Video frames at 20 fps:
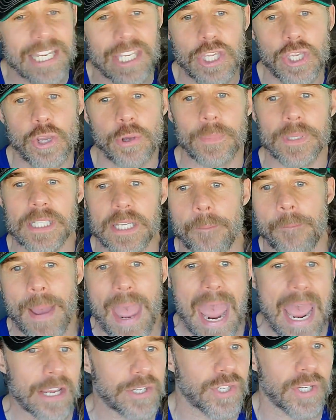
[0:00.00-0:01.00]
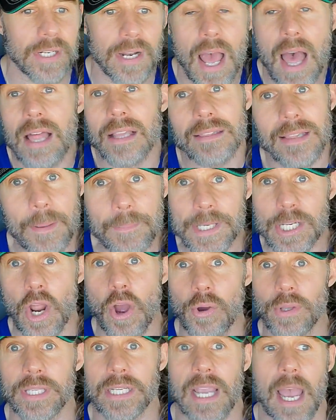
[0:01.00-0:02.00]
human compassion, let me
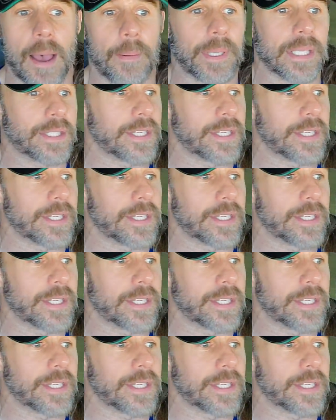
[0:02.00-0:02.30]
know in the comment